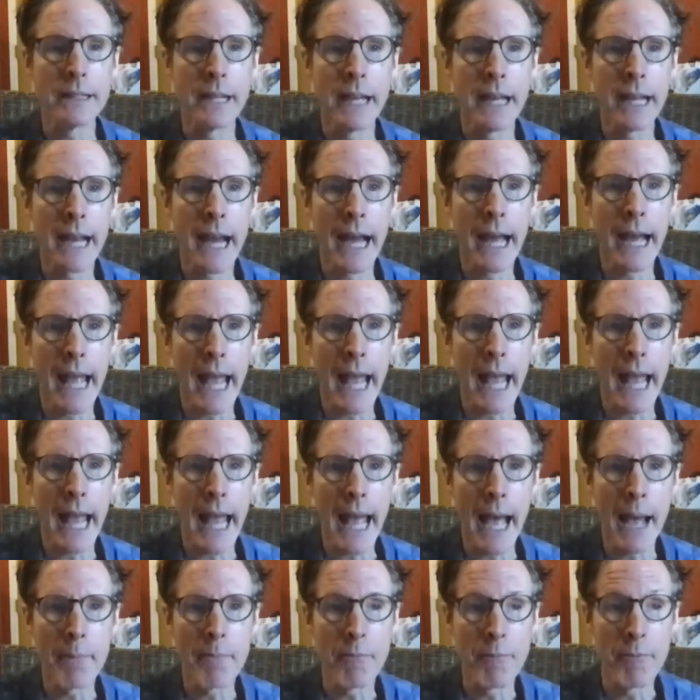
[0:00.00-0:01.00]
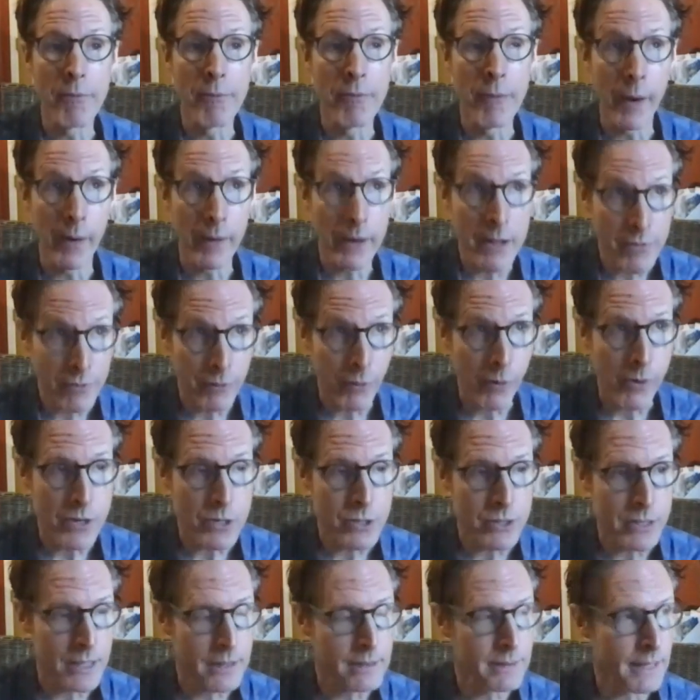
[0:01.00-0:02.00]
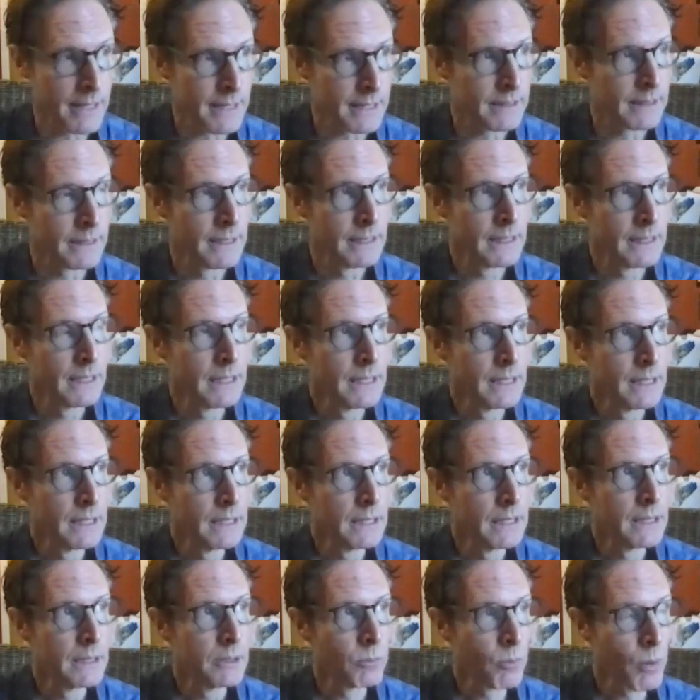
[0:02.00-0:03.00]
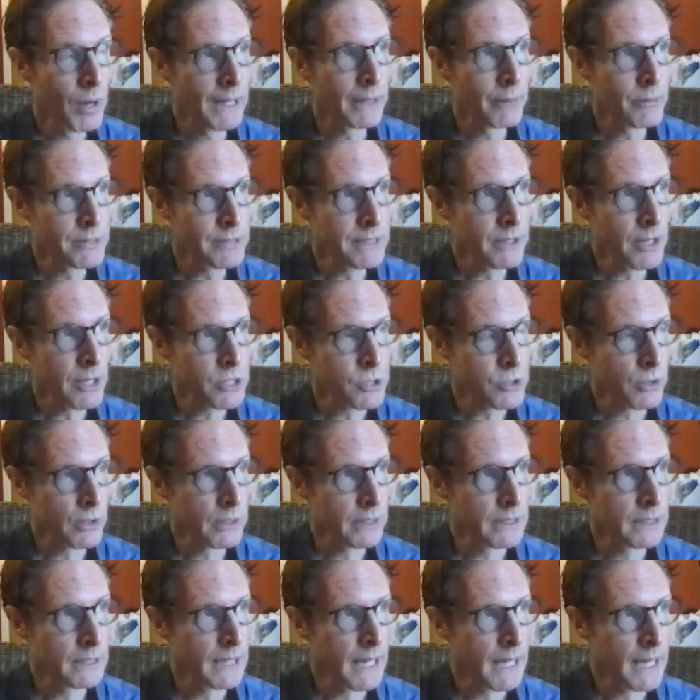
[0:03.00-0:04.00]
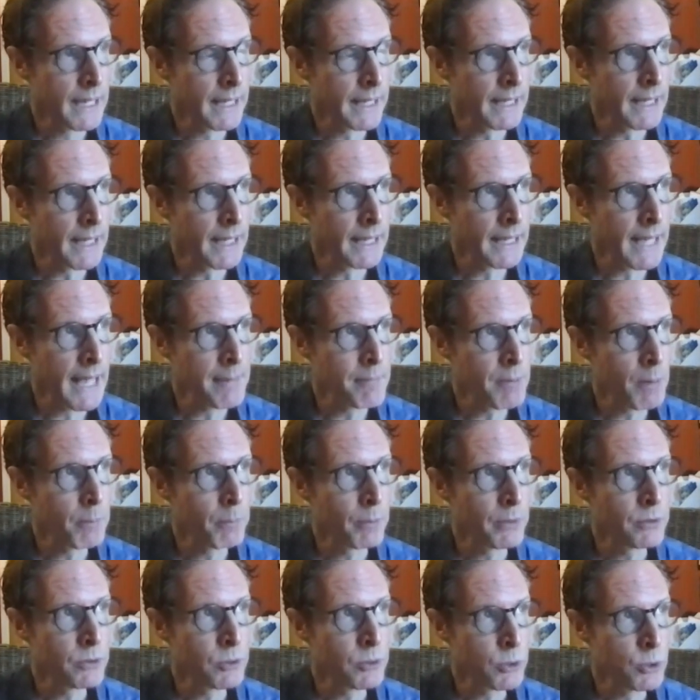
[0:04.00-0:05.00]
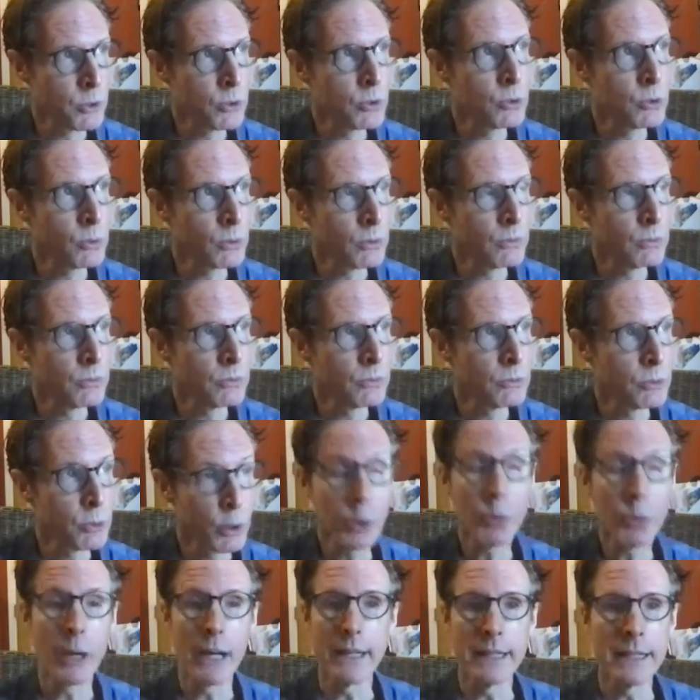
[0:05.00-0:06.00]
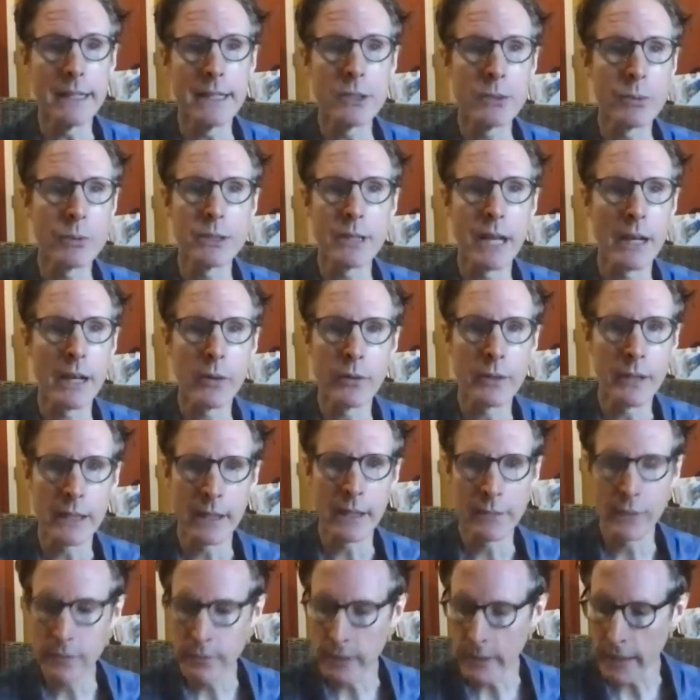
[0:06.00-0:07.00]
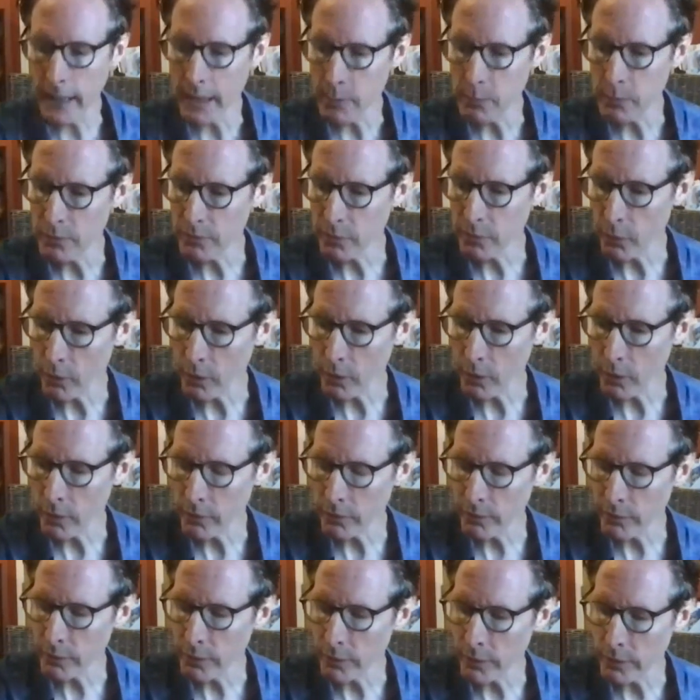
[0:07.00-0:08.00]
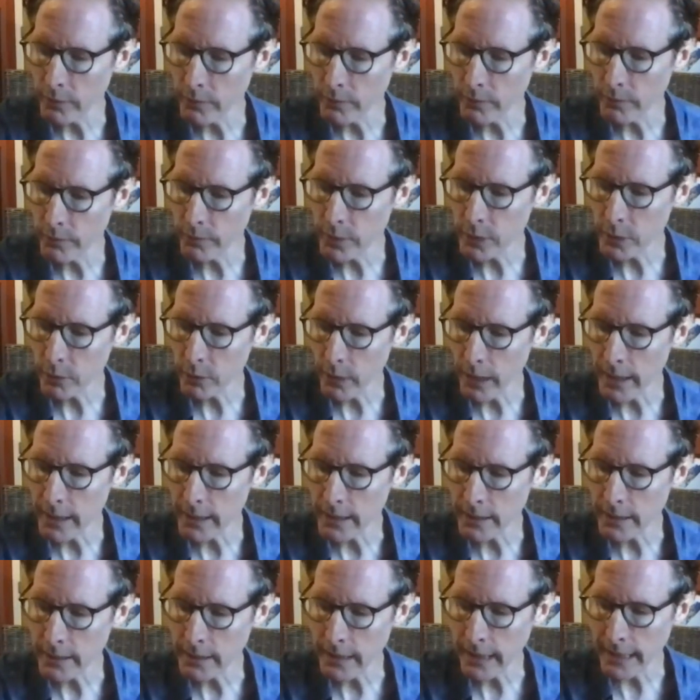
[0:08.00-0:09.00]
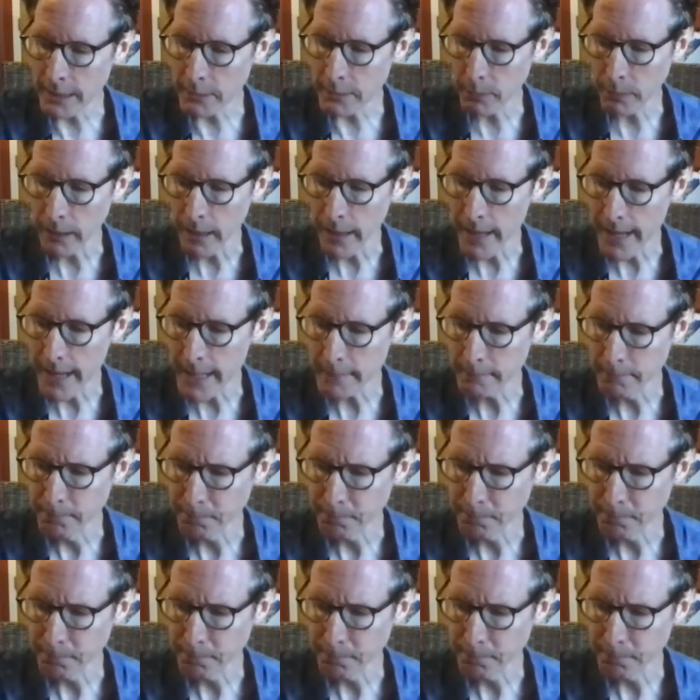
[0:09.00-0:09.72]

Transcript: And I'm very fortunate that while I was in Australia, I came up with two ideas, which I don't think I've ever had before, to write the next play.